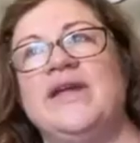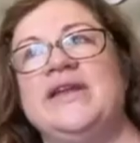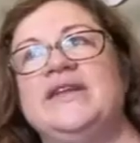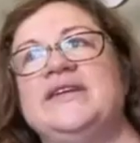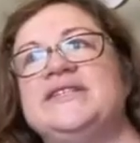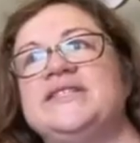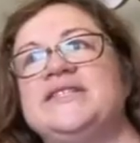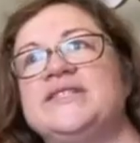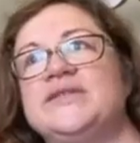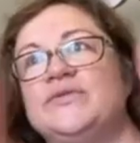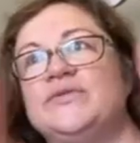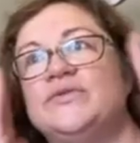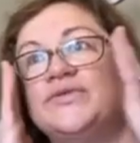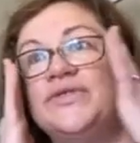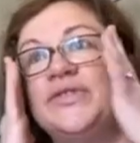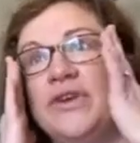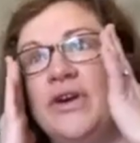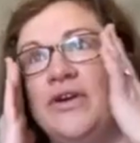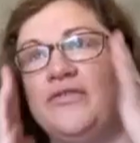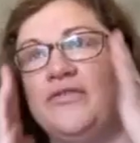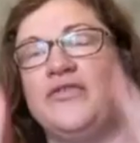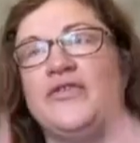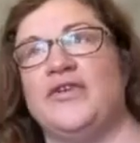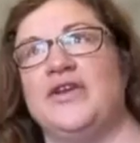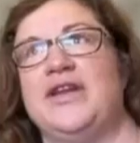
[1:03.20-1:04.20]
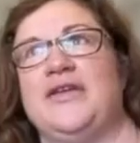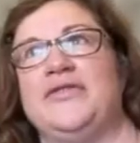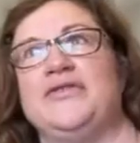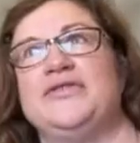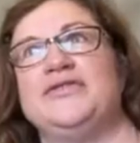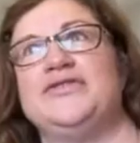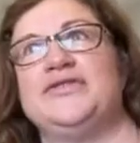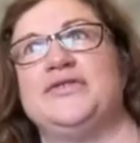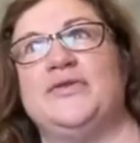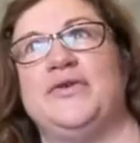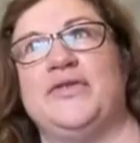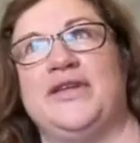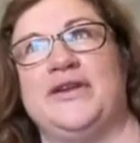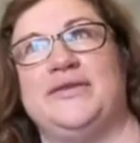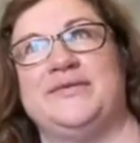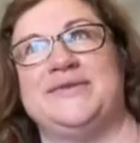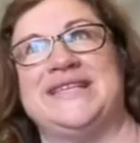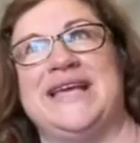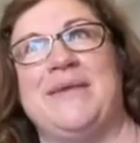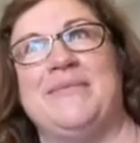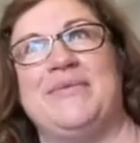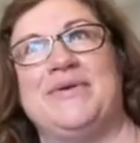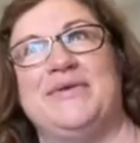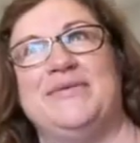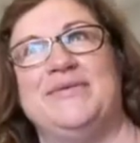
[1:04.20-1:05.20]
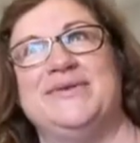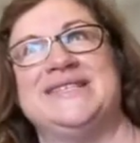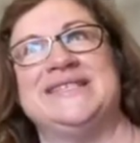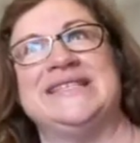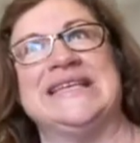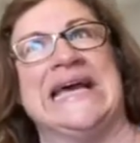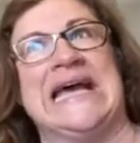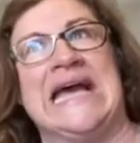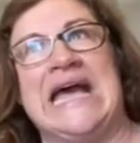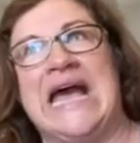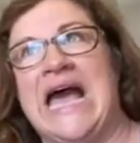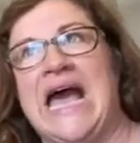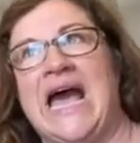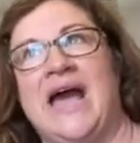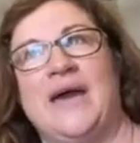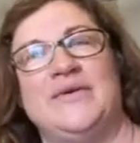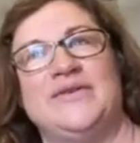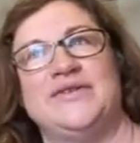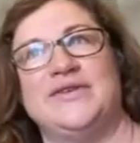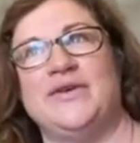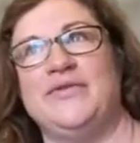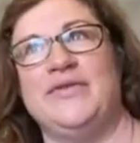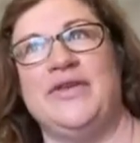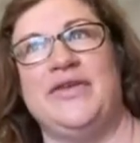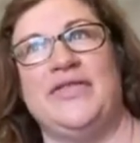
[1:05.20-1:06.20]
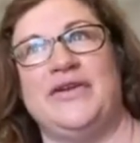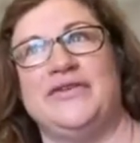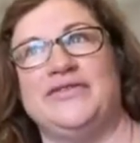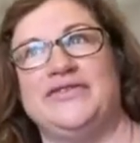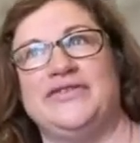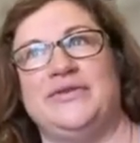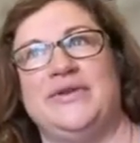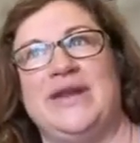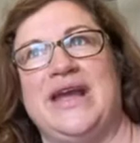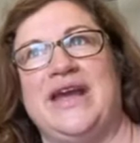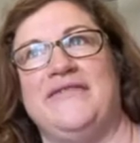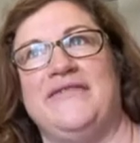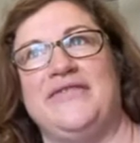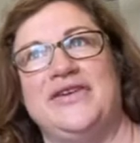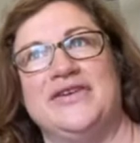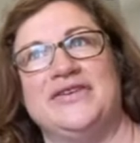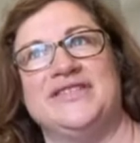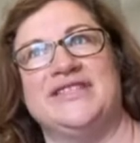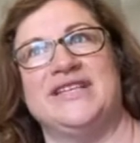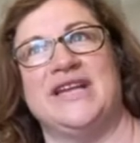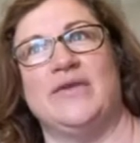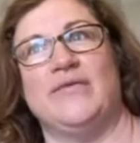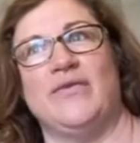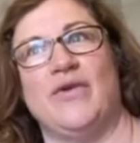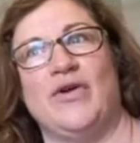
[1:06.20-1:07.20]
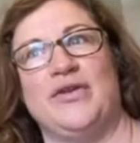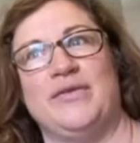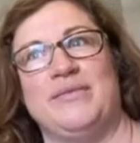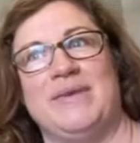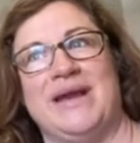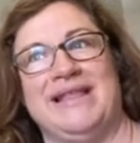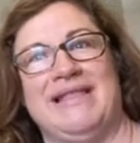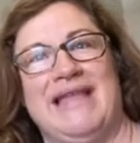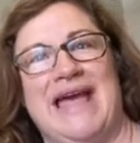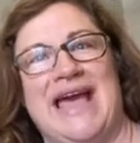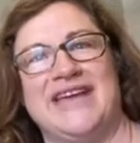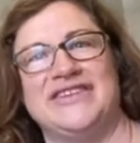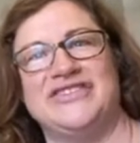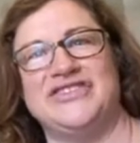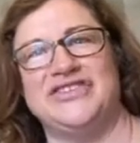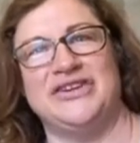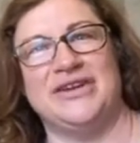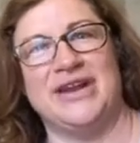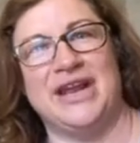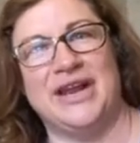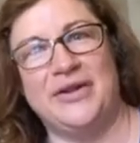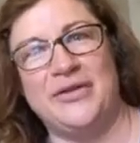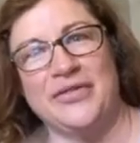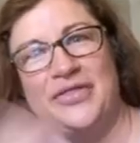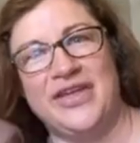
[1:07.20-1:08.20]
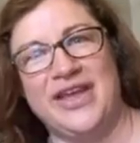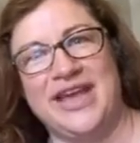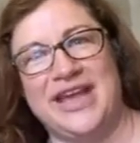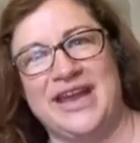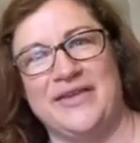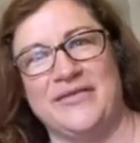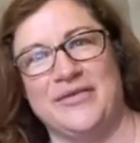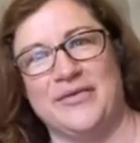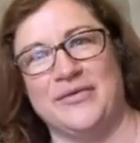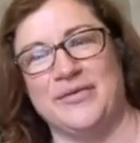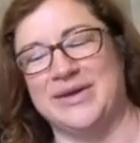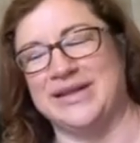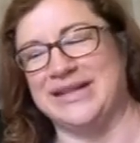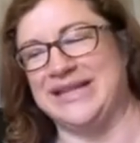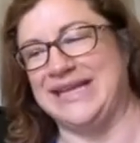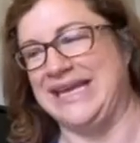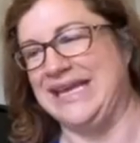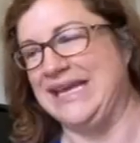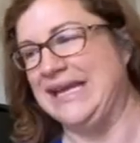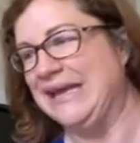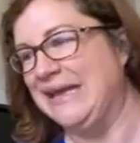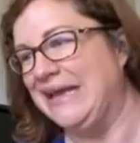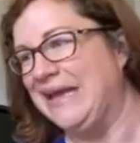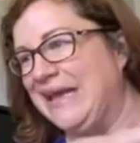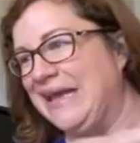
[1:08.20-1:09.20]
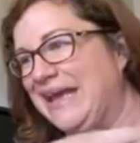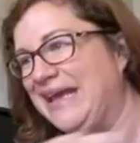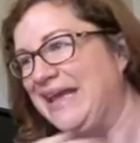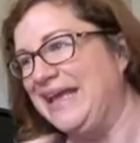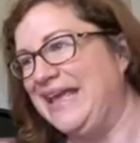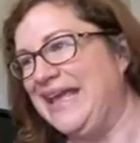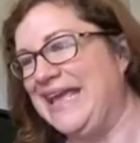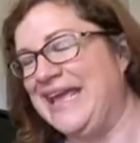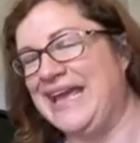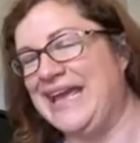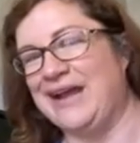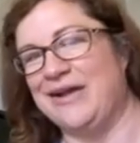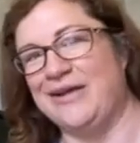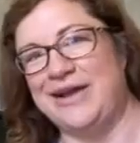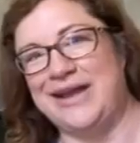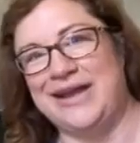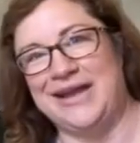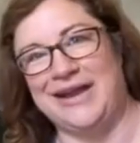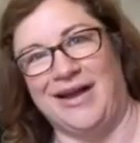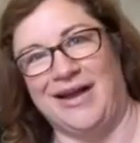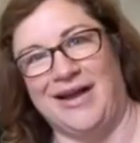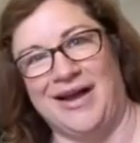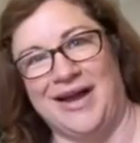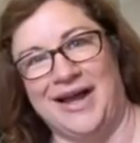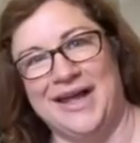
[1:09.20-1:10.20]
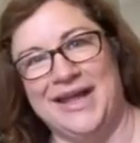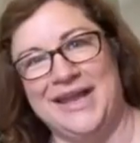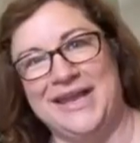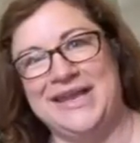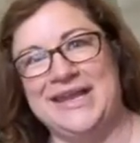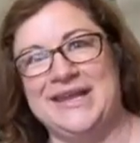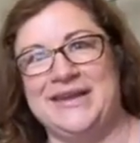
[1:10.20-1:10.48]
school song for another school that I was at, but I was only there 2.5 years, and I wrote it my last year, and I don't think it ever really carried on. It